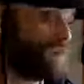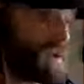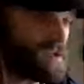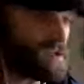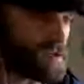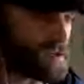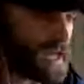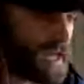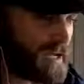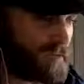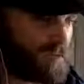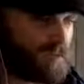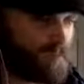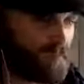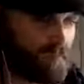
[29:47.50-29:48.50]
reason
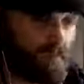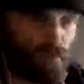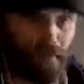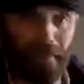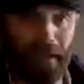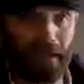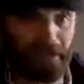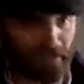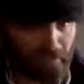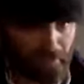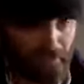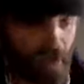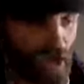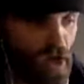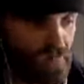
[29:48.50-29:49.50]
and the fundamentals
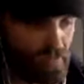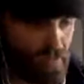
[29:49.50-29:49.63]
of law,